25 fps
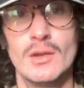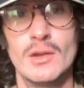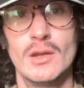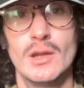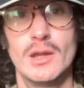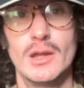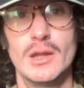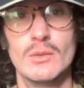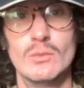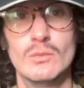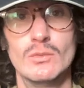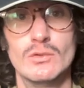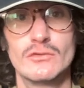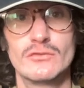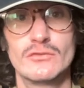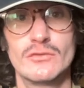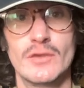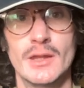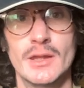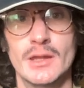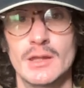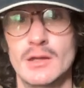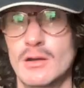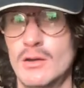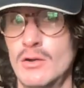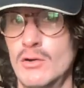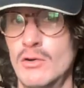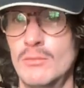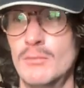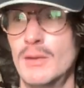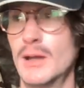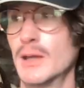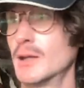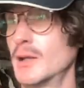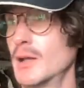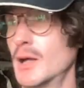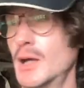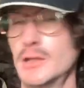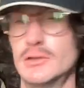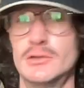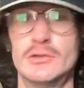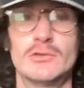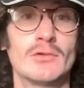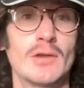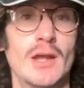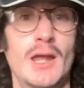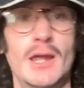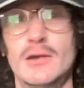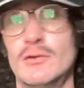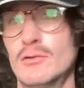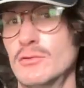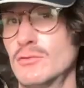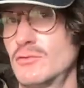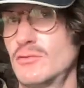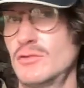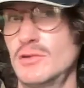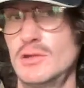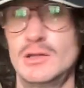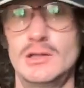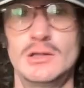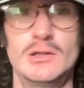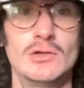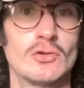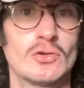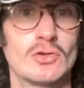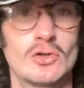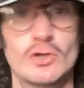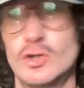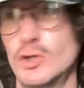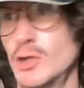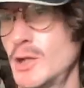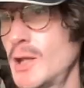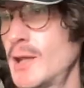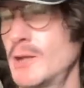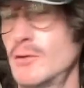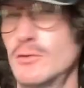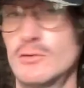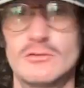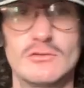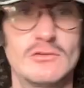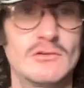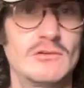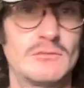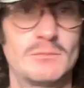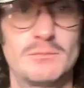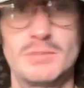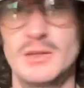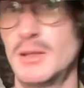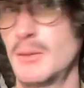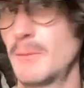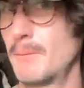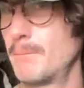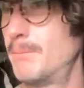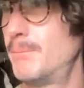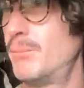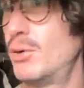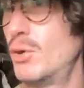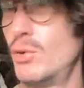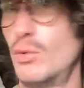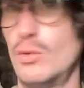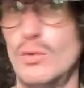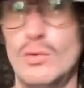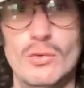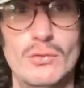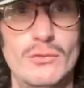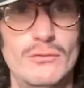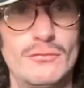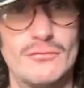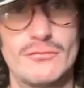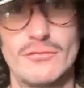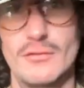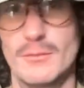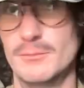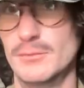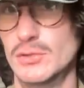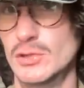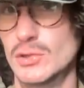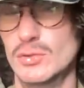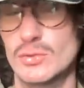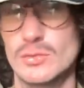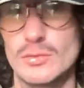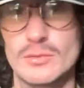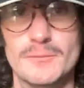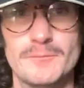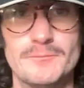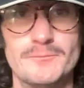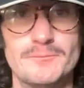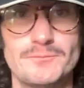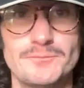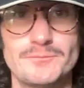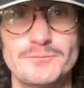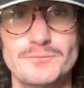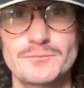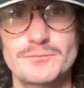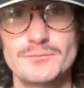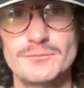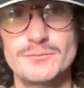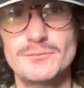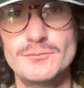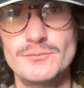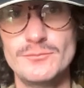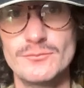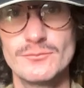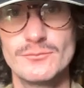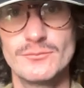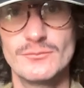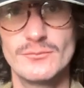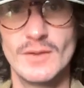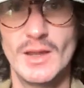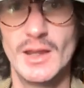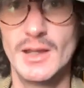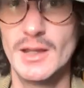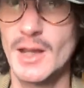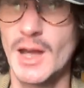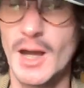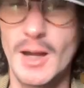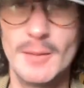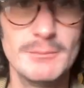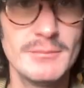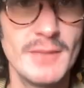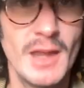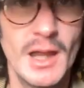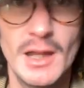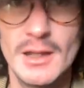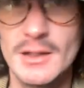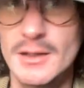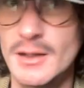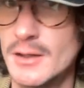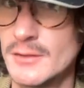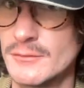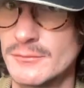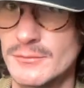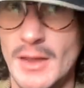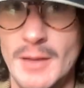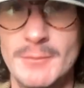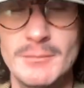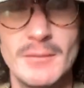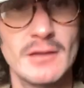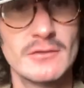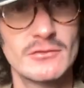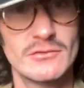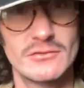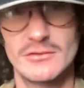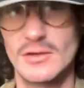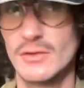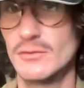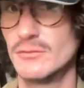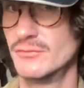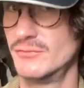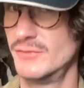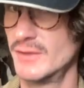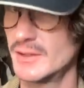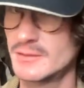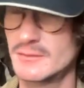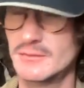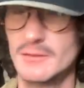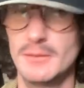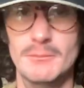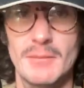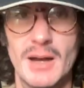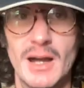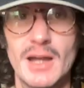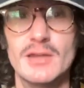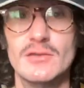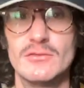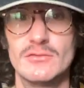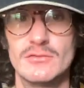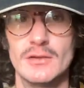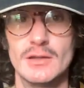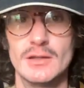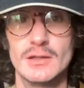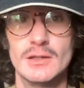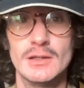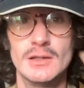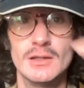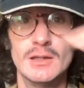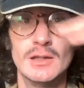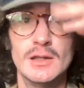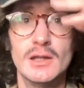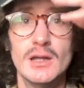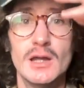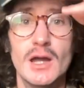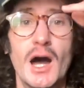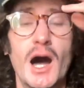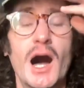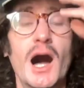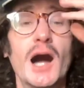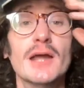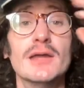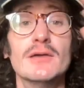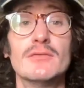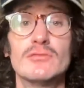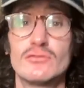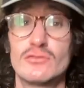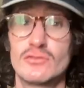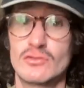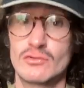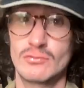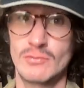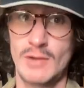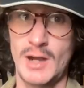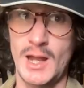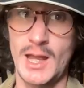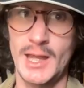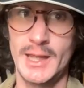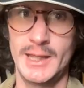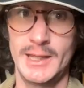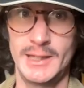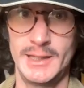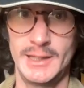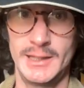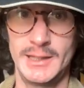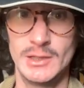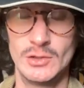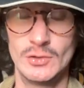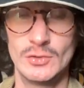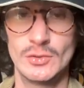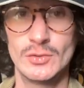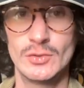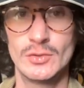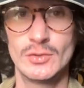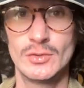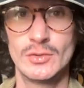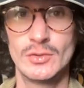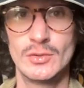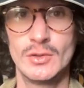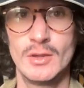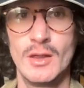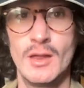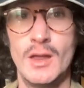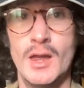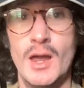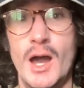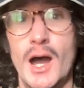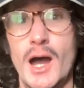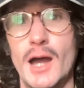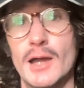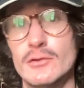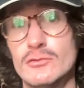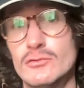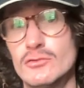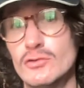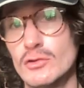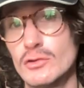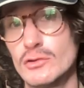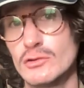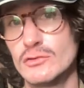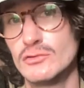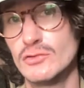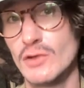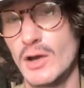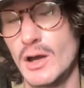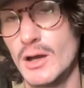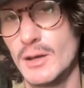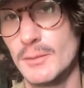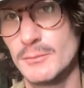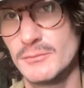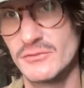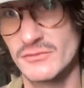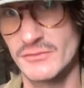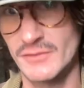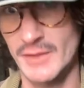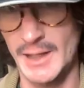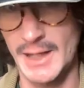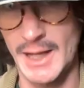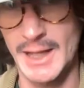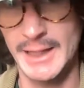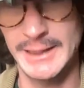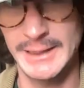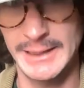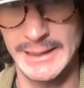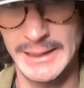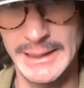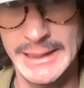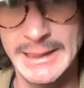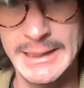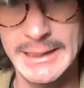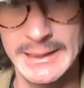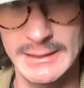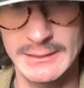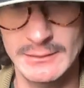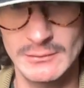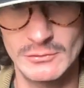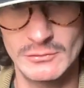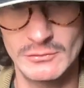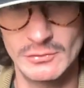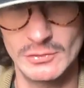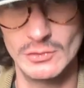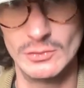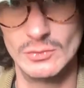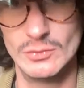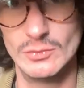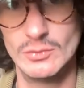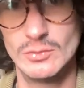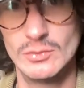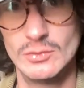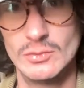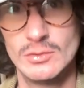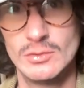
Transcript: it was like, oh my God, your energy, your good energy is being pulled from you. And I'm not self-victimizing. I have tried here. I took jobs that I needed to.